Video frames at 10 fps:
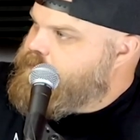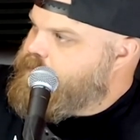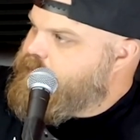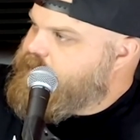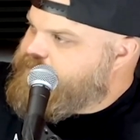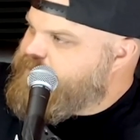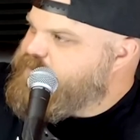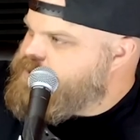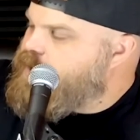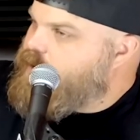Yeah. Like, I think
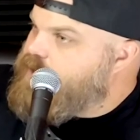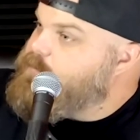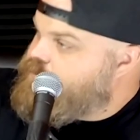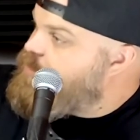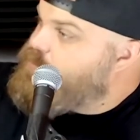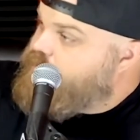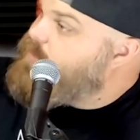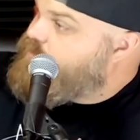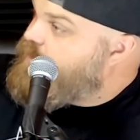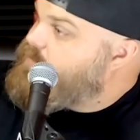there's an argument for the
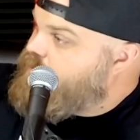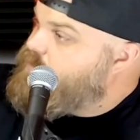previous five